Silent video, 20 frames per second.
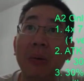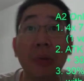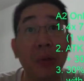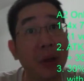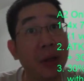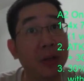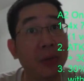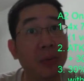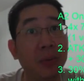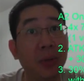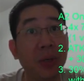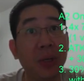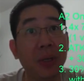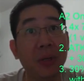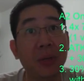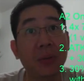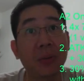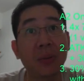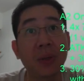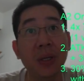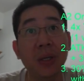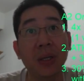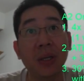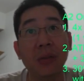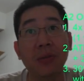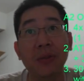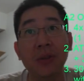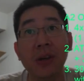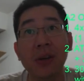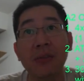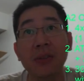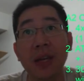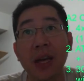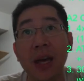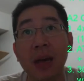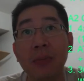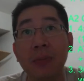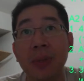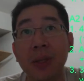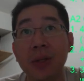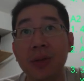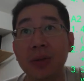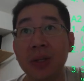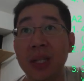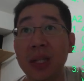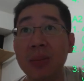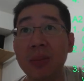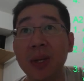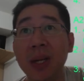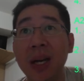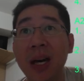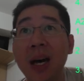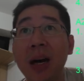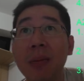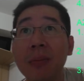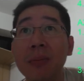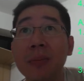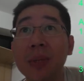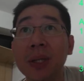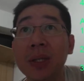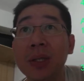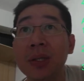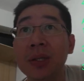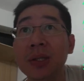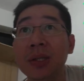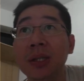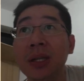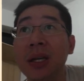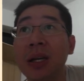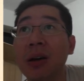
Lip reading: that's pretty sweet if you have the MP to keep it up, because